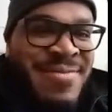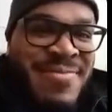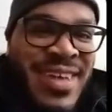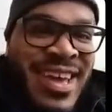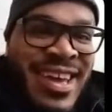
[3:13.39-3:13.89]

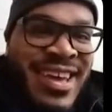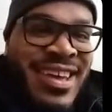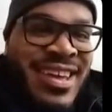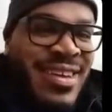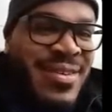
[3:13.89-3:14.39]

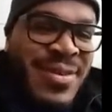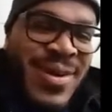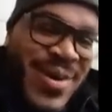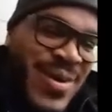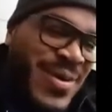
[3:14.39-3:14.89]
man,
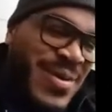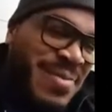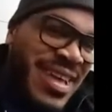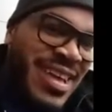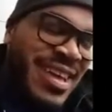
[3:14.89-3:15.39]

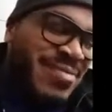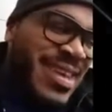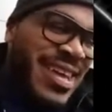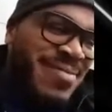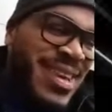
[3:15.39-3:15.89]
man, man,